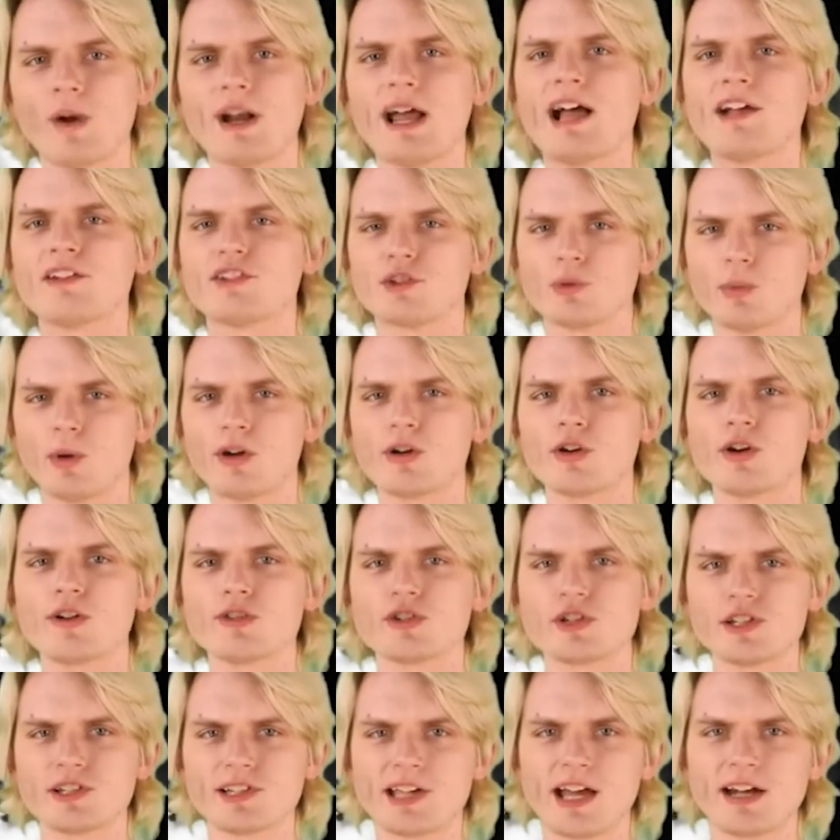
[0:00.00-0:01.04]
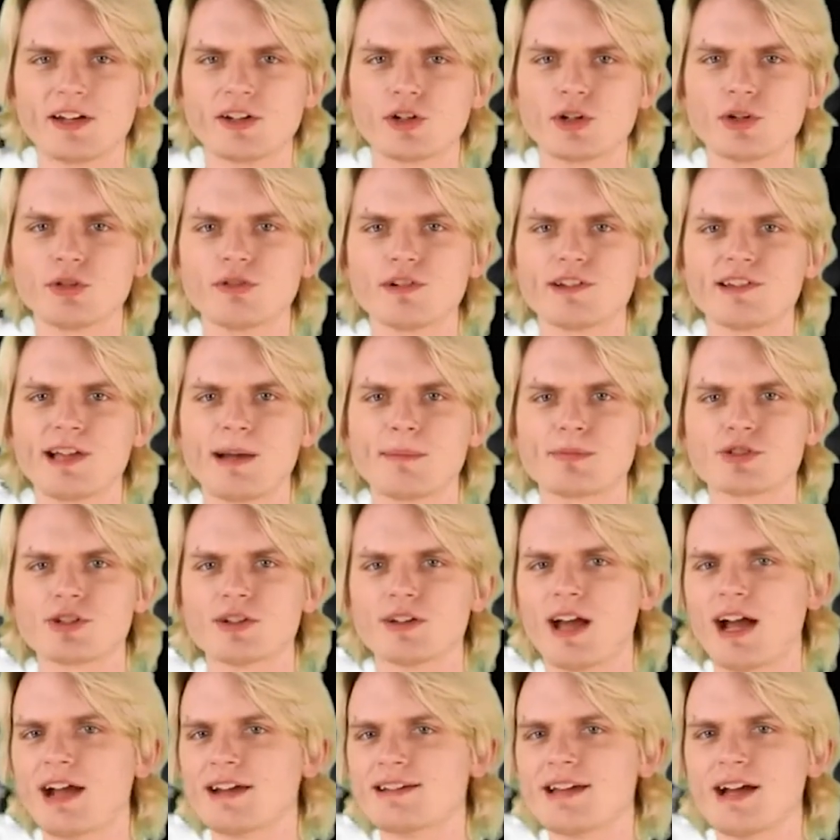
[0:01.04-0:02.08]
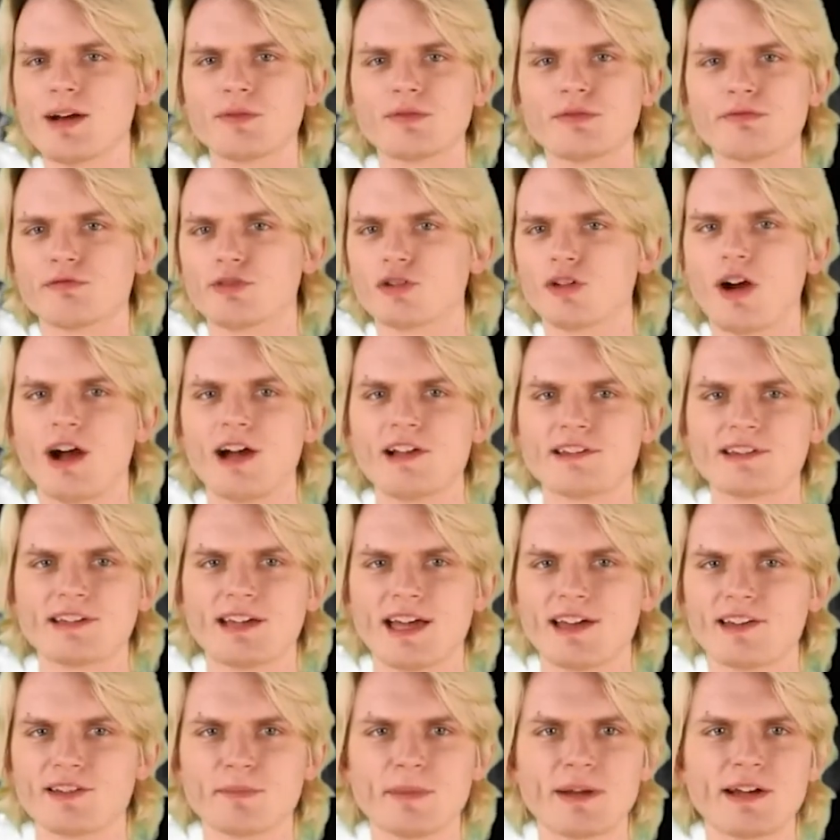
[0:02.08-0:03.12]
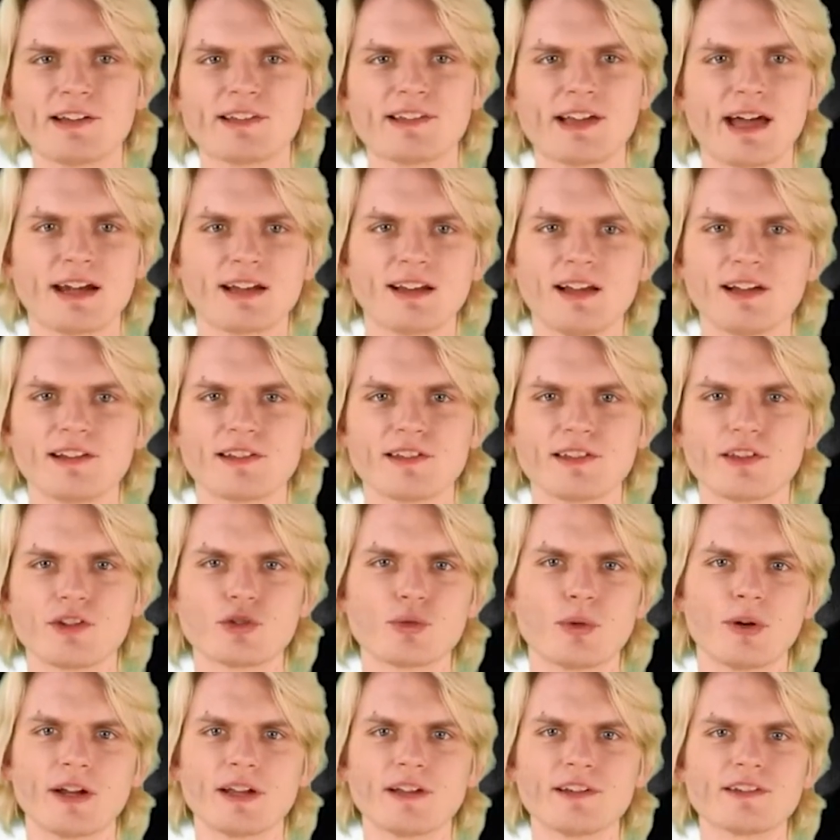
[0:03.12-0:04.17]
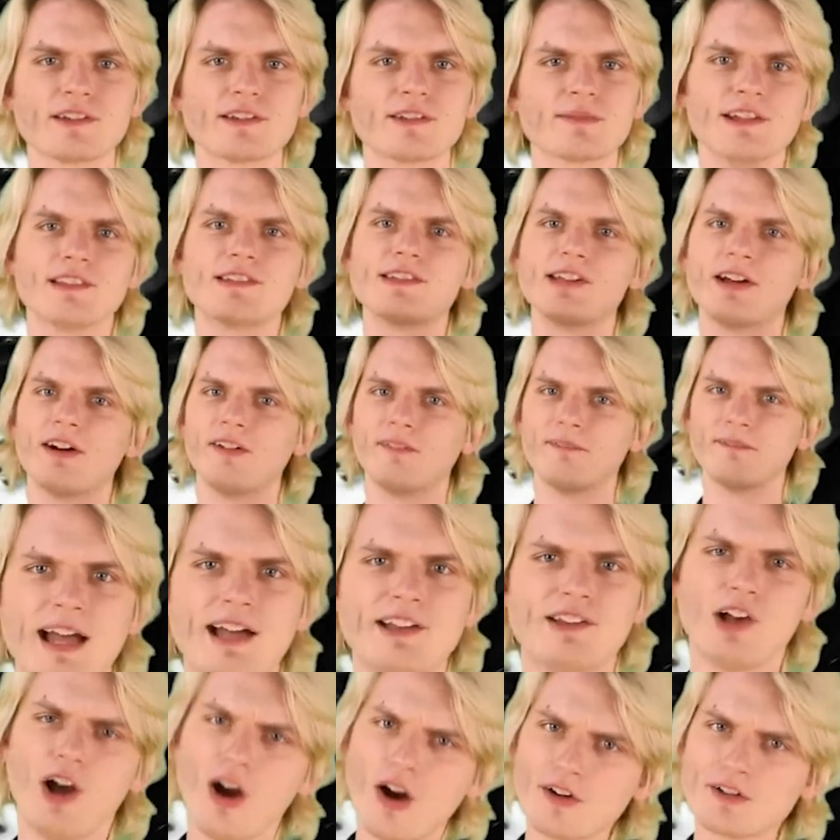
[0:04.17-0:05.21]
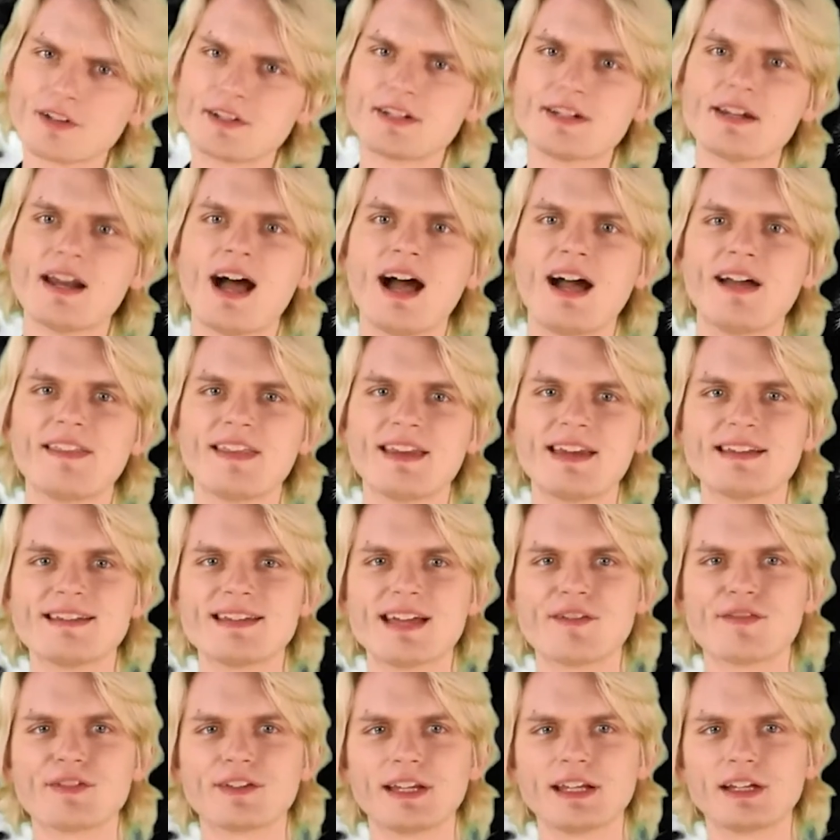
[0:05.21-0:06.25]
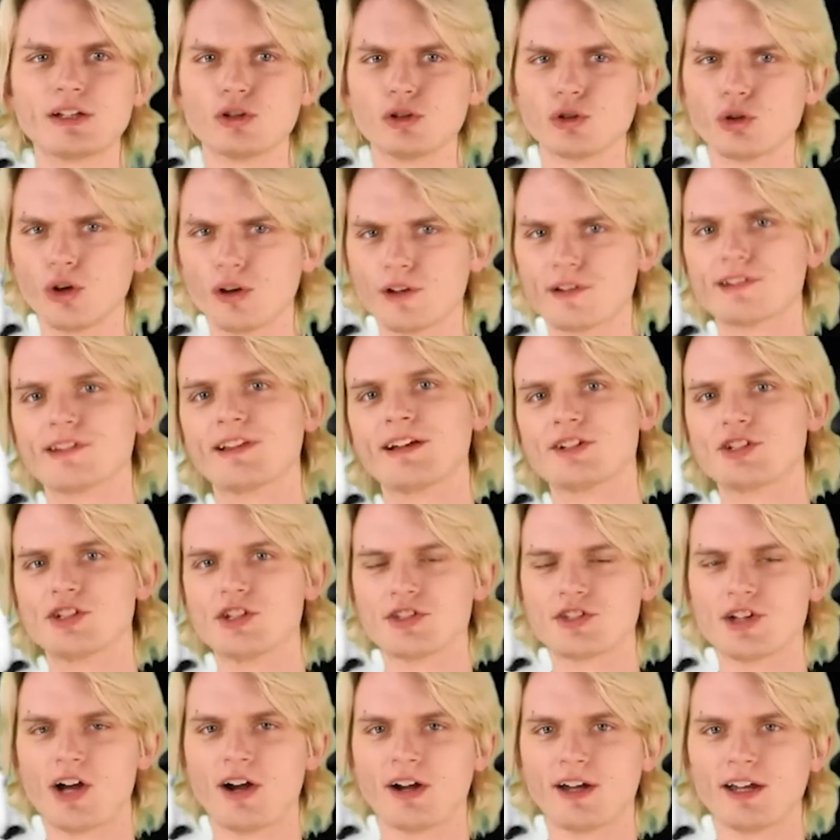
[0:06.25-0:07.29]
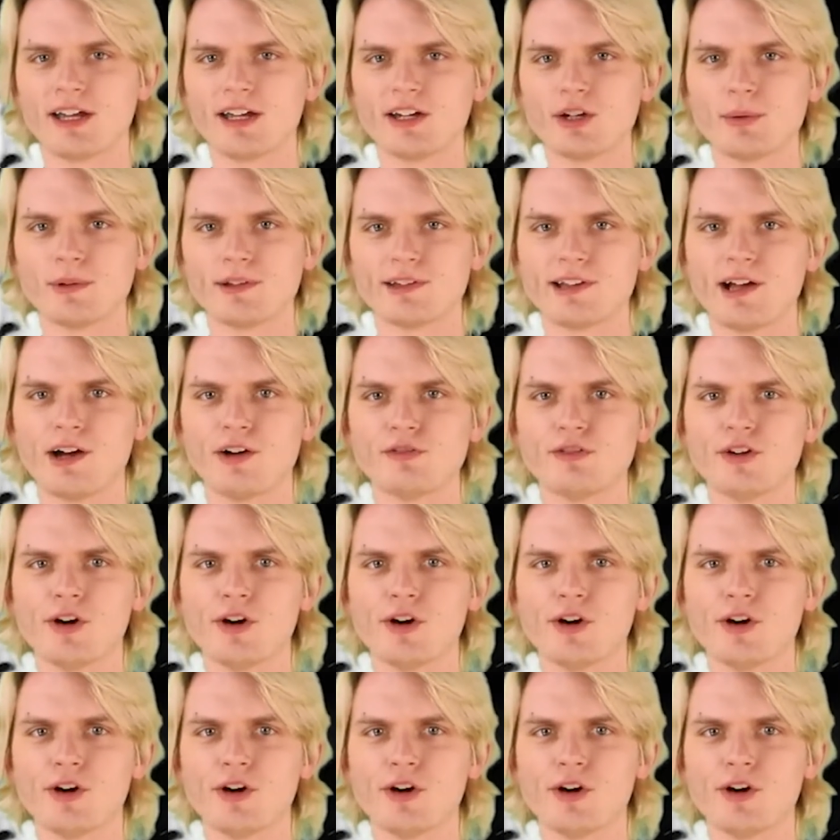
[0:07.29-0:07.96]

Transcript: One has to wonder if she's getting good reception. I doubt Verizon had as many satellites in the twenties. Still, it's hard to deny that it definitely looks like she's talking into a cell